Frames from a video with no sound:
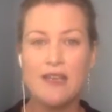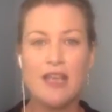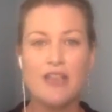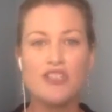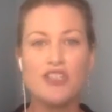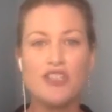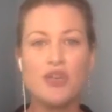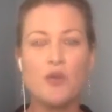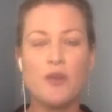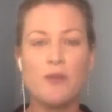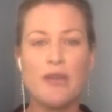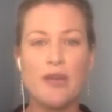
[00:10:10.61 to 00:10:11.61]
and so you
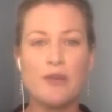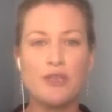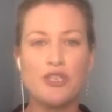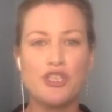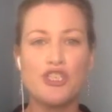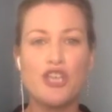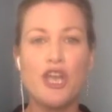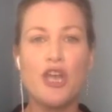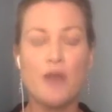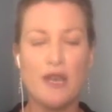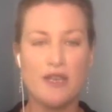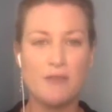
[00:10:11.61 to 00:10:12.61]
want to be able to show
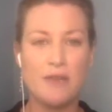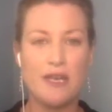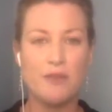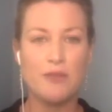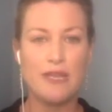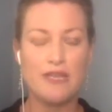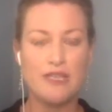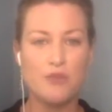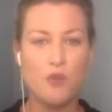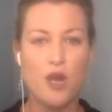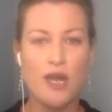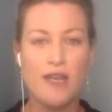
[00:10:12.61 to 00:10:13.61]
other meeting planners
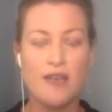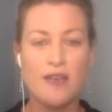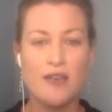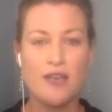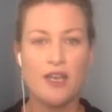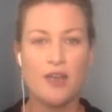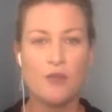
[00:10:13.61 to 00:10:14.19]
why uh,